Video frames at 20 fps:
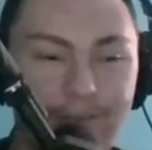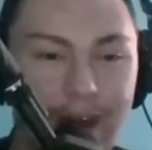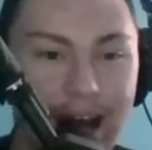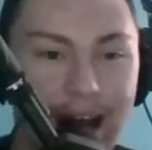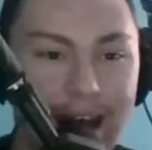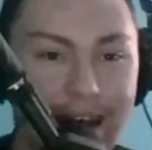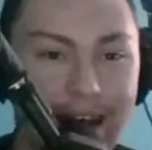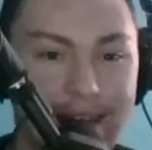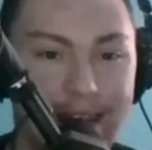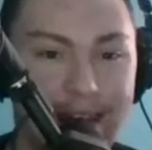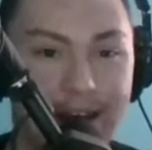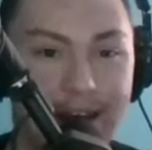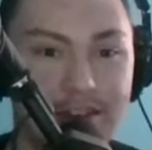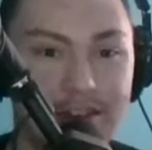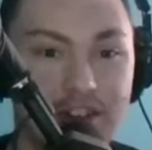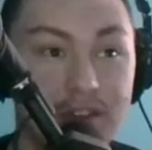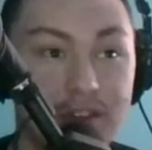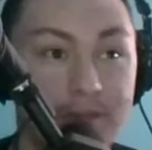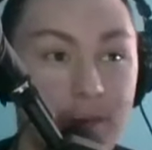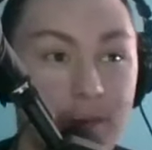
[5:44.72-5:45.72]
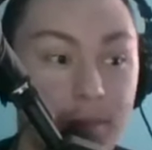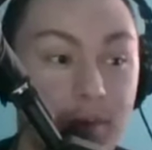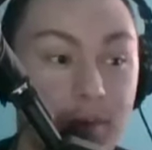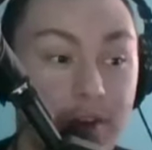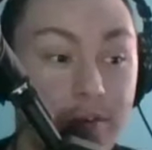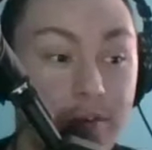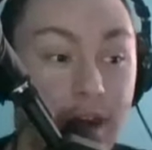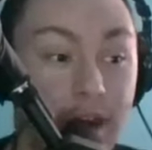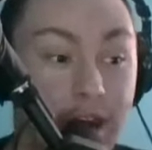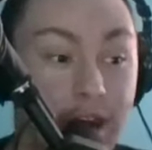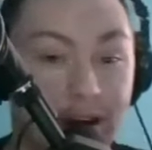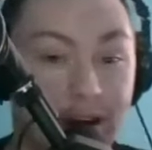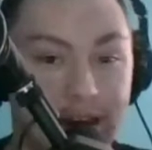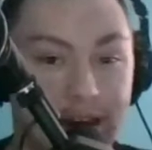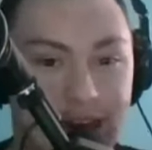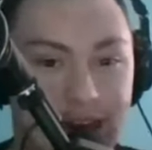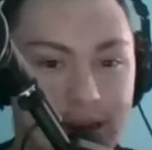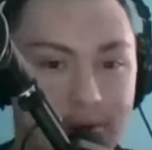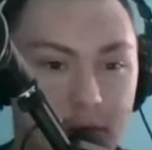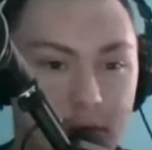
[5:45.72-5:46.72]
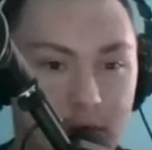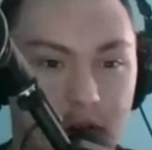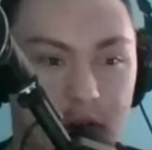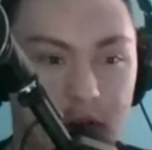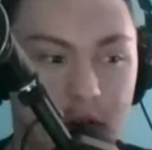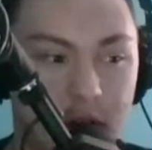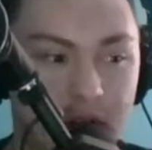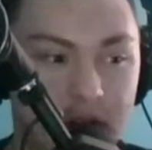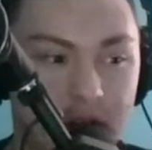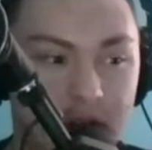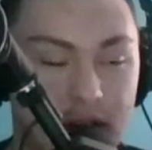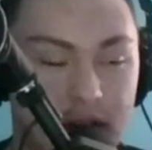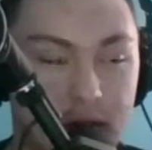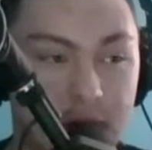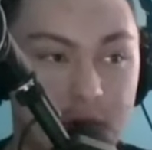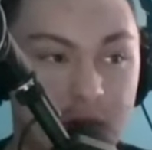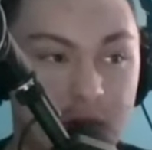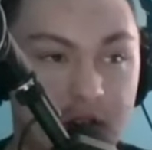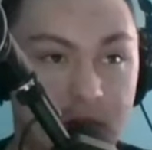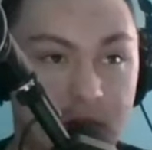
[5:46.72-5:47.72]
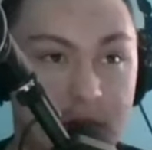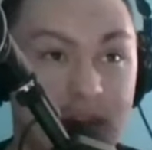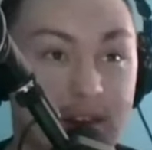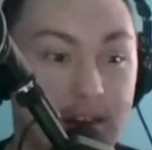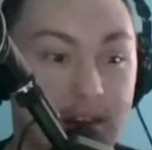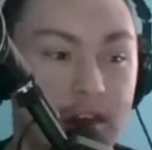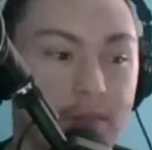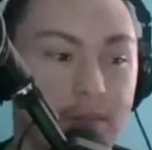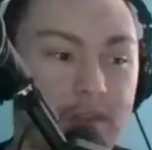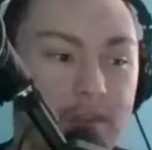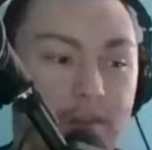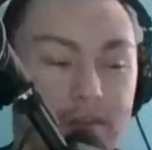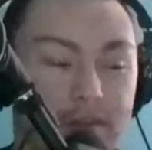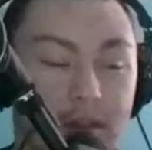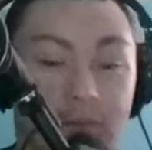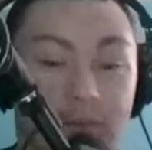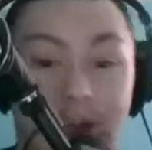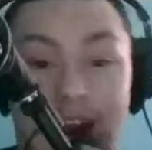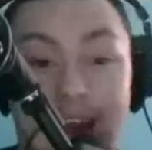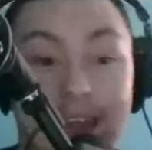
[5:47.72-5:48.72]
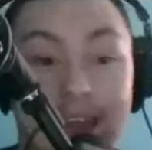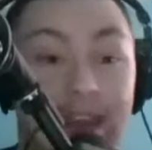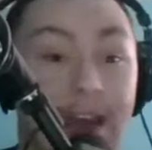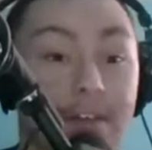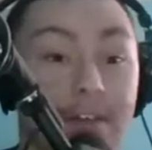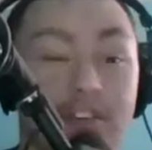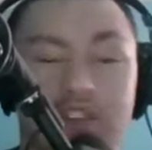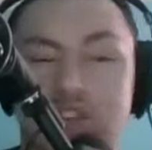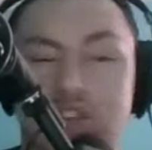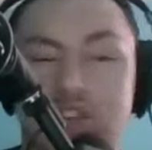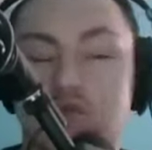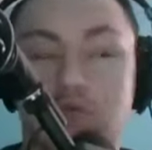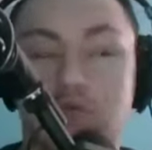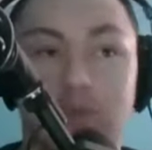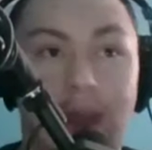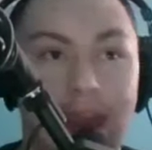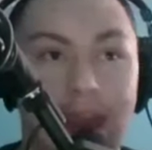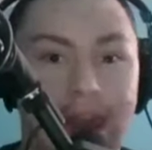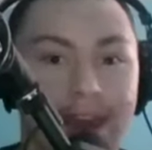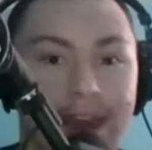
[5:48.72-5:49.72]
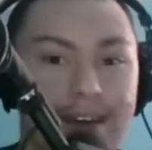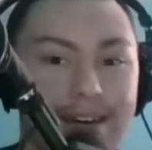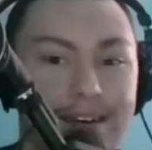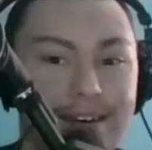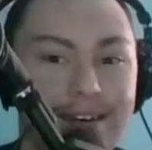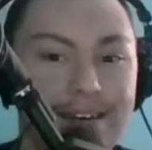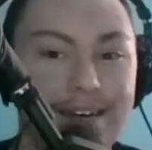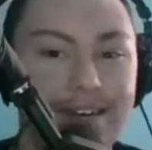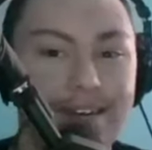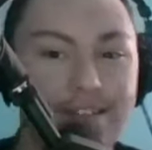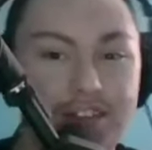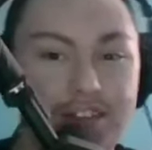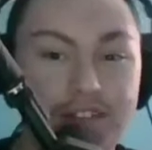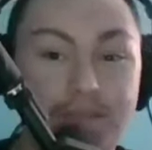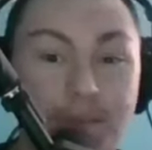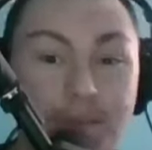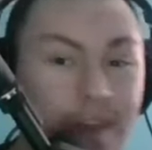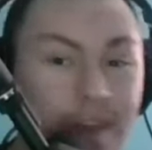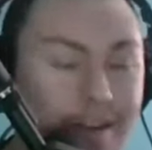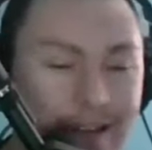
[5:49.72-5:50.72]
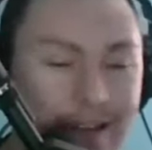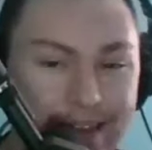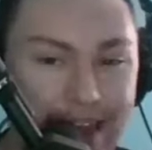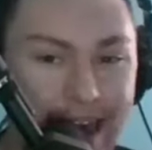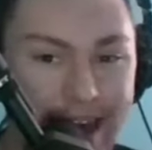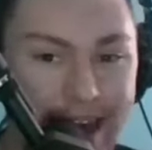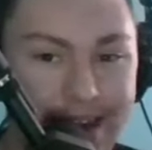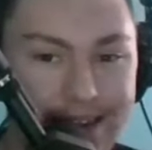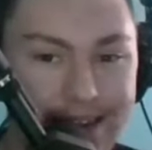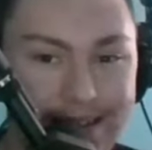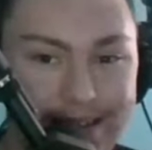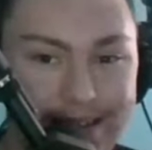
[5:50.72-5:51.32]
the writing there, just from you hearing that from your perspective, the writing there is just great. Just from hearing that.